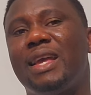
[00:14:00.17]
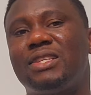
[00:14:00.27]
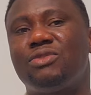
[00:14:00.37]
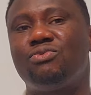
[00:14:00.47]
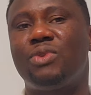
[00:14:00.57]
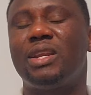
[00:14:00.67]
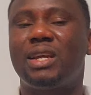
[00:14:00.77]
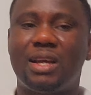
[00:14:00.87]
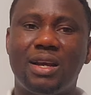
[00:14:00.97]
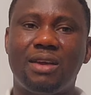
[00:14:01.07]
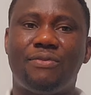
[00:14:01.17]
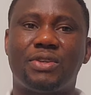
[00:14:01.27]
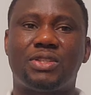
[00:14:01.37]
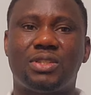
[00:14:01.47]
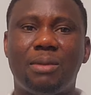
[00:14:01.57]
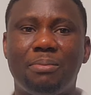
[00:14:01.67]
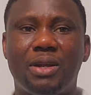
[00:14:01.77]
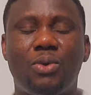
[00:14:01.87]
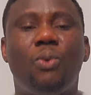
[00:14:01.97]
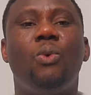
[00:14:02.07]
it's really good for
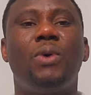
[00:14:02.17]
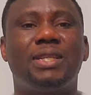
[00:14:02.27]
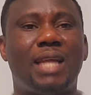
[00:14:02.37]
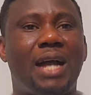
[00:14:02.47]
somebody who is